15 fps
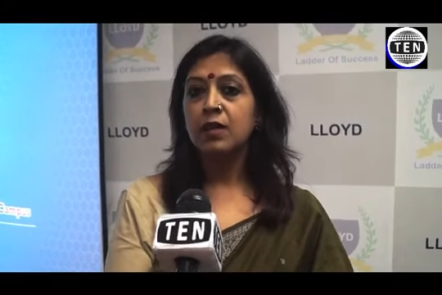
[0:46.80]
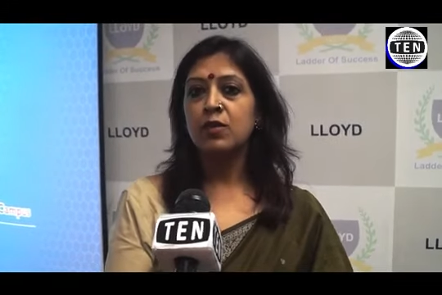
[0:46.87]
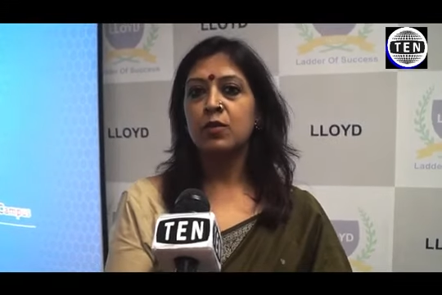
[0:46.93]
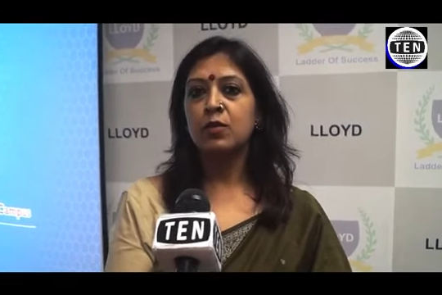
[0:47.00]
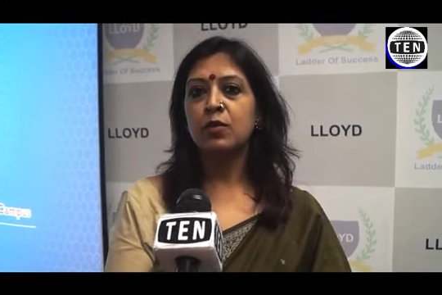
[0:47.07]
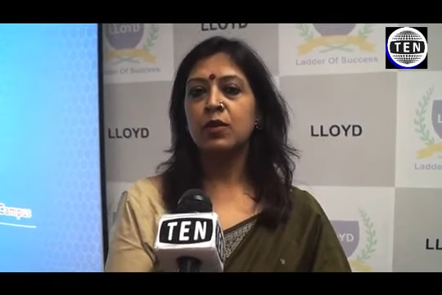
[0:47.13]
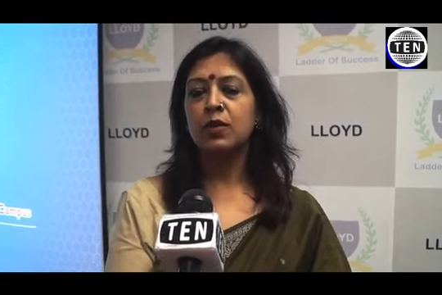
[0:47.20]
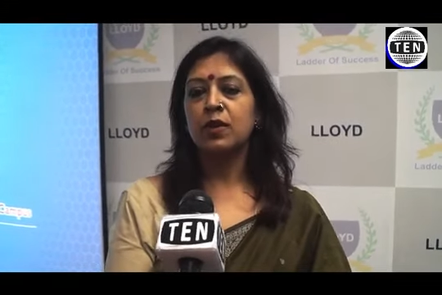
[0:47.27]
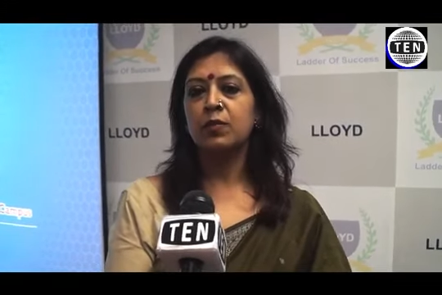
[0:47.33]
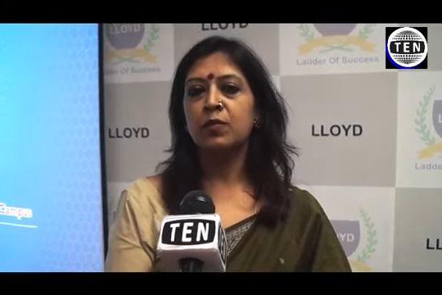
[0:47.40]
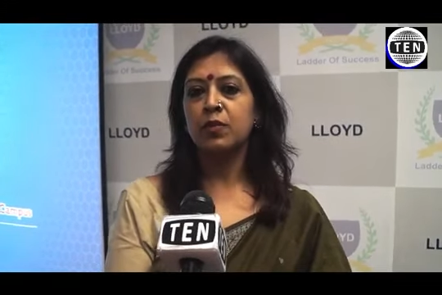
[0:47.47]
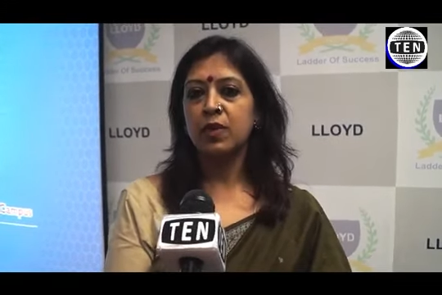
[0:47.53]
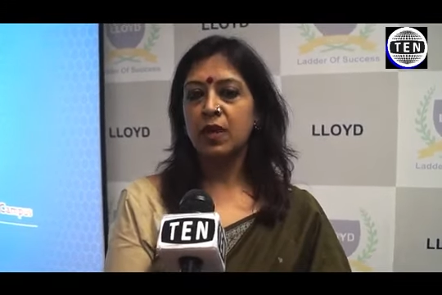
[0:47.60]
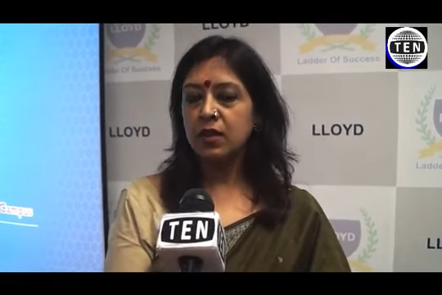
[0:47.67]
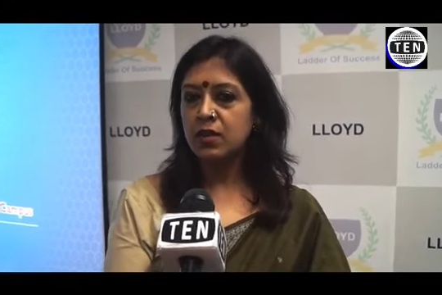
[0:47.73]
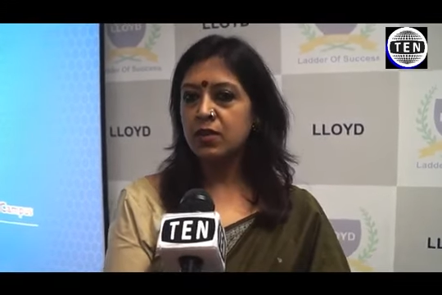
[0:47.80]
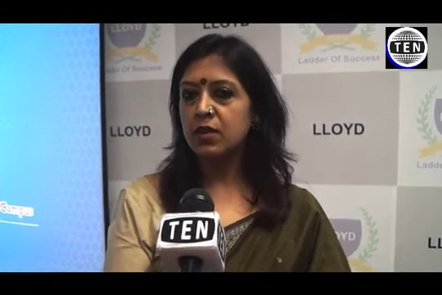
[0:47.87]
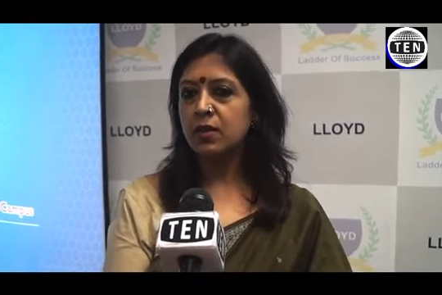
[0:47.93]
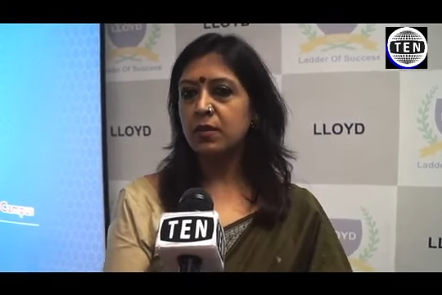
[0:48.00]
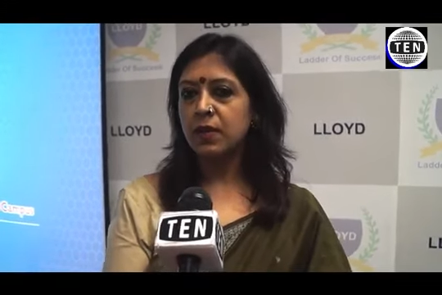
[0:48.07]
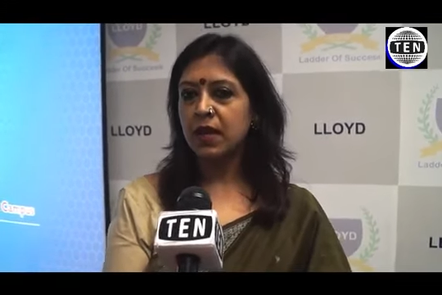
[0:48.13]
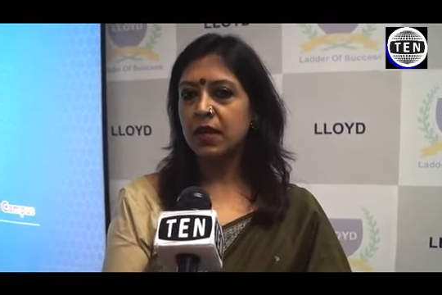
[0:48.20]
to the
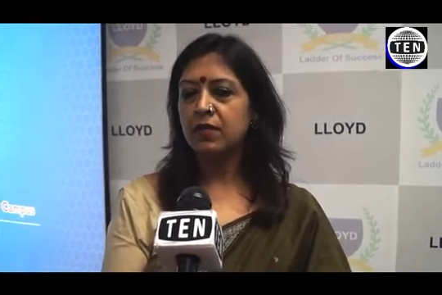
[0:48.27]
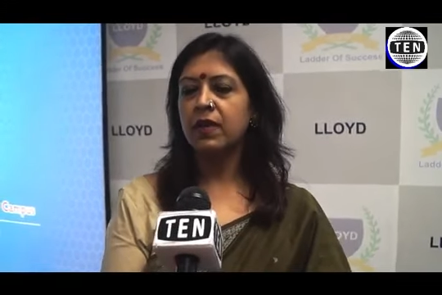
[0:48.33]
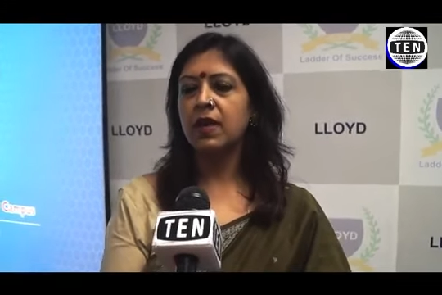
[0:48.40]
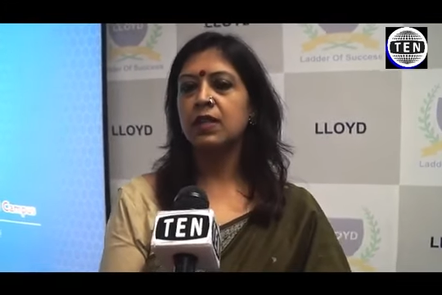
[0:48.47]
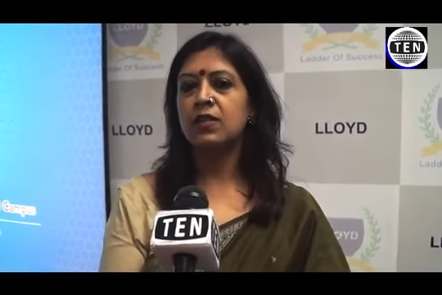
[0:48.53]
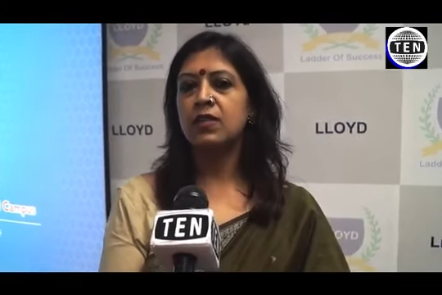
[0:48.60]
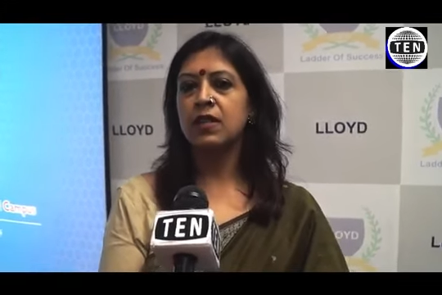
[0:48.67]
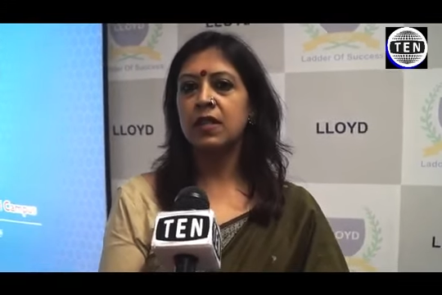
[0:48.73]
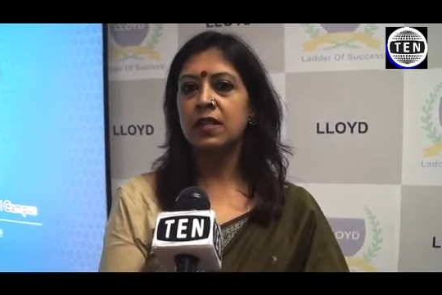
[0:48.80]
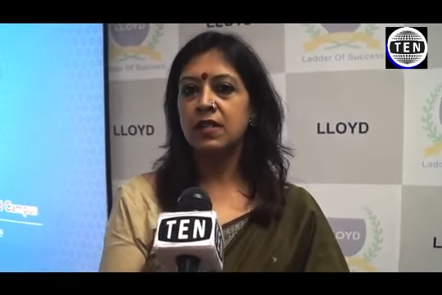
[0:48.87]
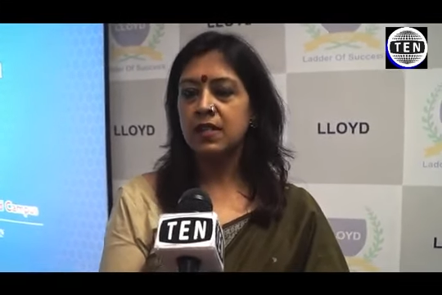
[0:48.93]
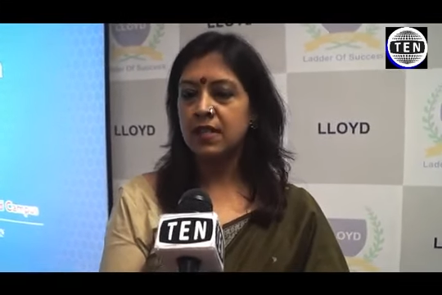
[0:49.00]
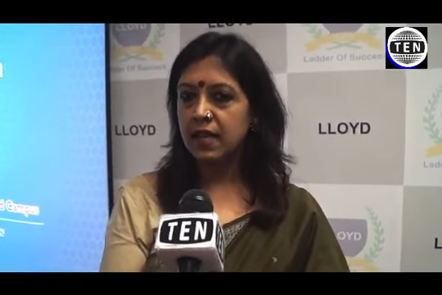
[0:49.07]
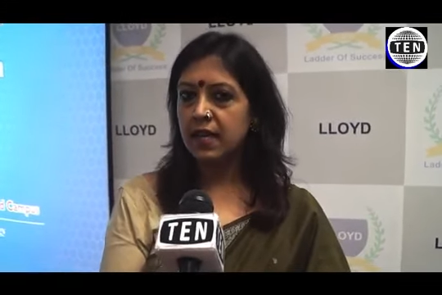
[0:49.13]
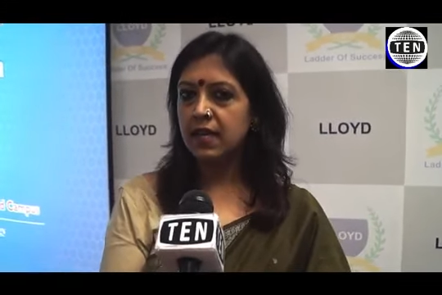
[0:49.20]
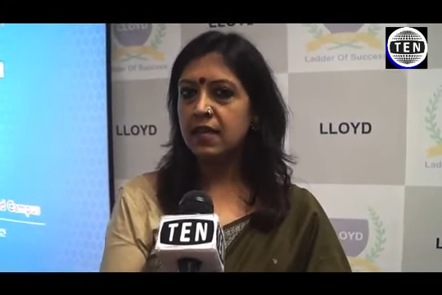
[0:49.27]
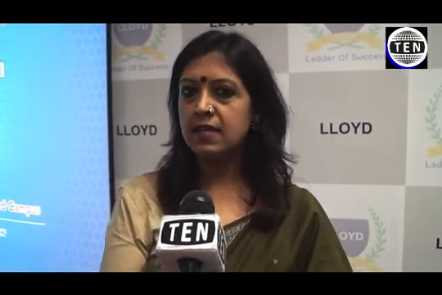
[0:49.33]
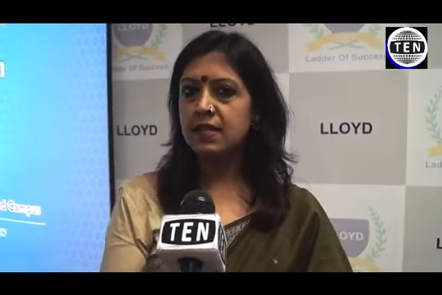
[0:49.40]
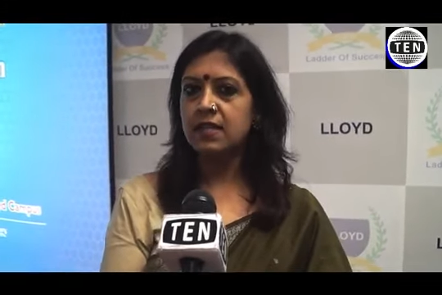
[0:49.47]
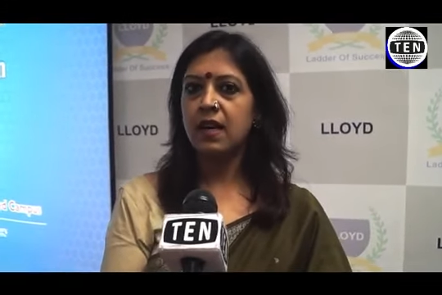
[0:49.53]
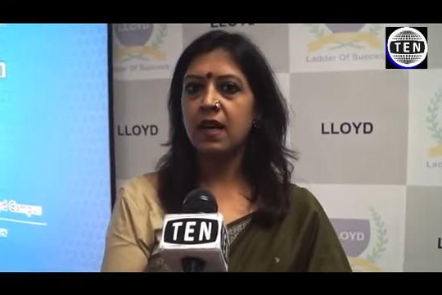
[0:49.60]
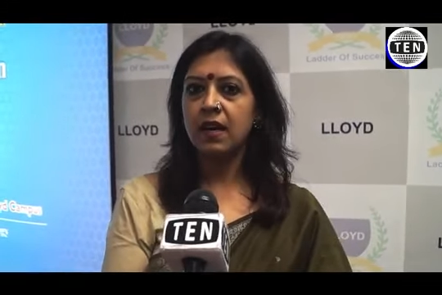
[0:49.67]
production, manufacturing,
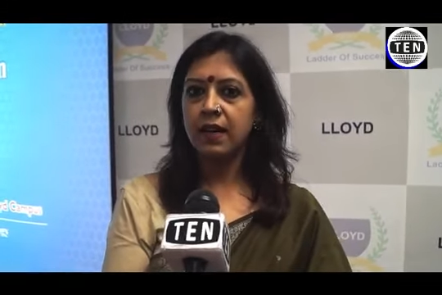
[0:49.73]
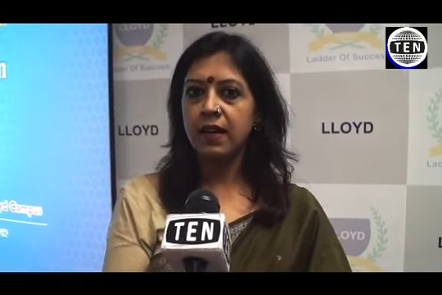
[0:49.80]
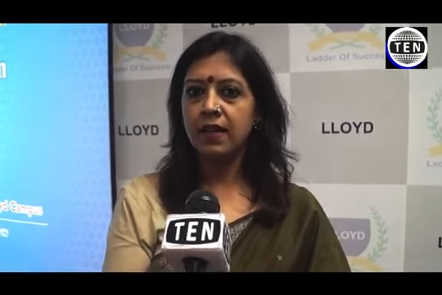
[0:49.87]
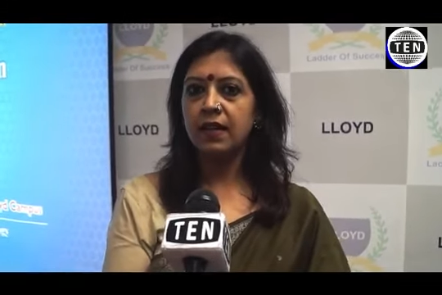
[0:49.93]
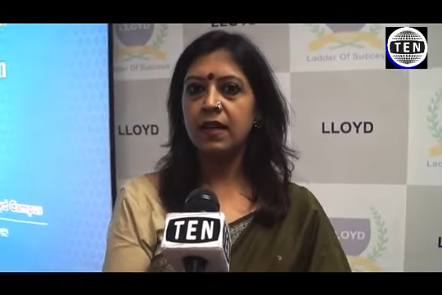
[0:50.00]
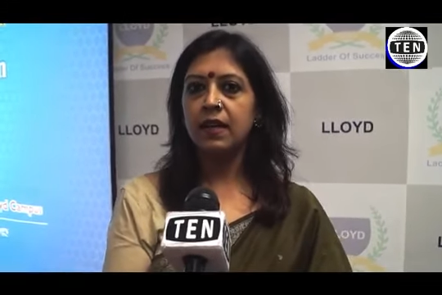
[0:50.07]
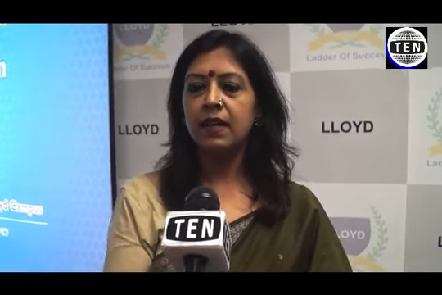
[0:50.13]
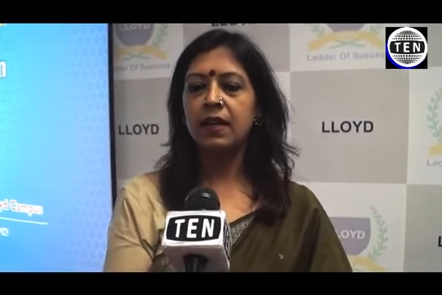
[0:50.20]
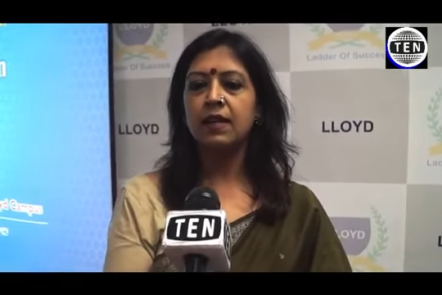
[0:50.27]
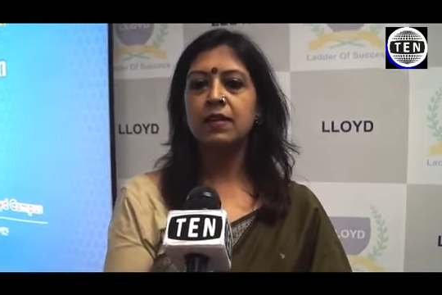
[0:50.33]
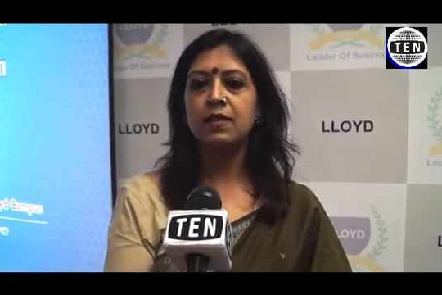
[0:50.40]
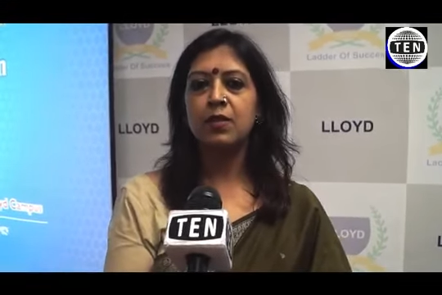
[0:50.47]
sales, R&D.